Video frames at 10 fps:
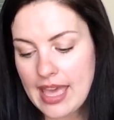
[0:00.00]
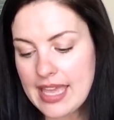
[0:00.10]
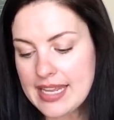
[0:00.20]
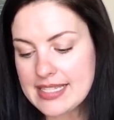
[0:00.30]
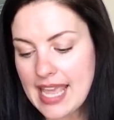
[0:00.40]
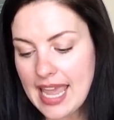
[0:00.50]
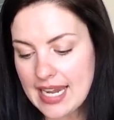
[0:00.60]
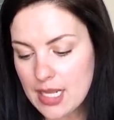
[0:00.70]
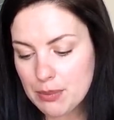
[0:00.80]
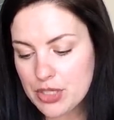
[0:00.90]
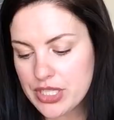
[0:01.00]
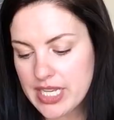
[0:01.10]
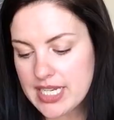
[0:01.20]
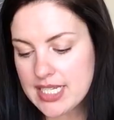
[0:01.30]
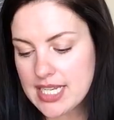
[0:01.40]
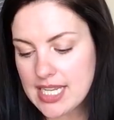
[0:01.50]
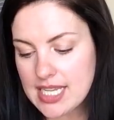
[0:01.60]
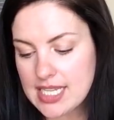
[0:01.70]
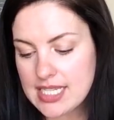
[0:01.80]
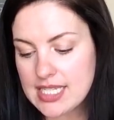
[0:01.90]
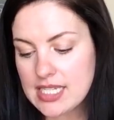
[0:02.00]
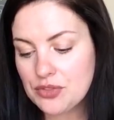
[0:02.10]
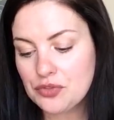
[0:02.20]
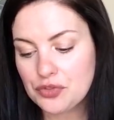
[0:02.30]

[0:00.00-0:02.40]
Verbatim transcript: it is 80% East